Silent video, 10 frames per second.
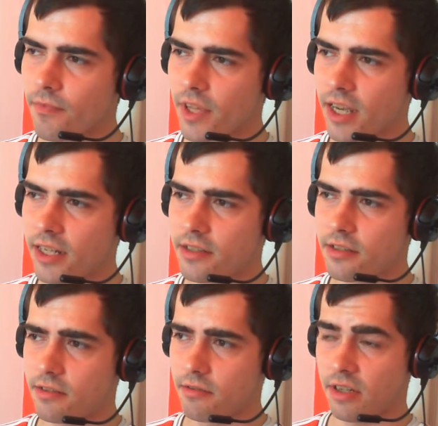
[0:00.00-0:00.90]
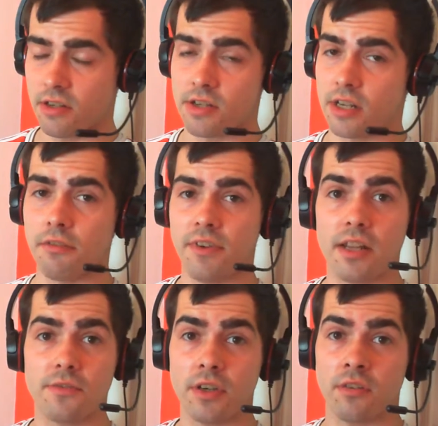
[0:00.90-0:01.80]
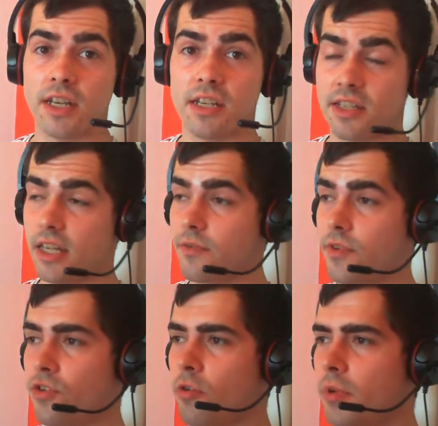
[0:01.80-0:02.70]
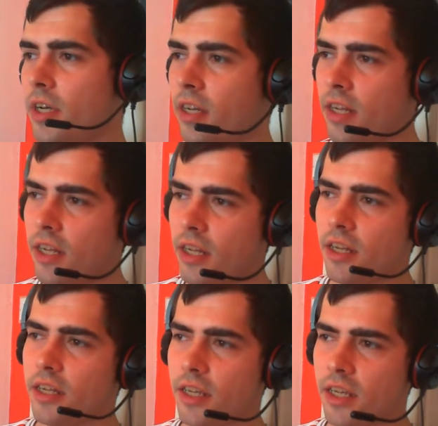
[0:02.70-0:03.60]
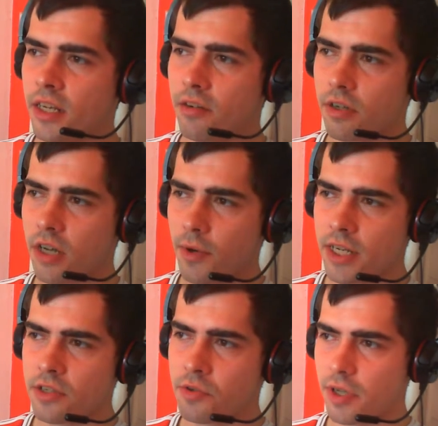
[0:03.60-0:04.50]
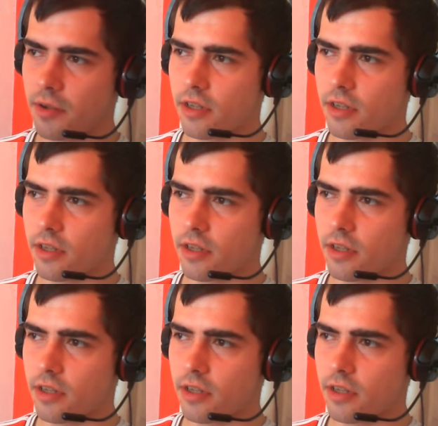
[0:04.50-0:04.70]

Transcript: it's, as a Sunderland fan, it's fucking great to see, that's for sure. But you know, going into it,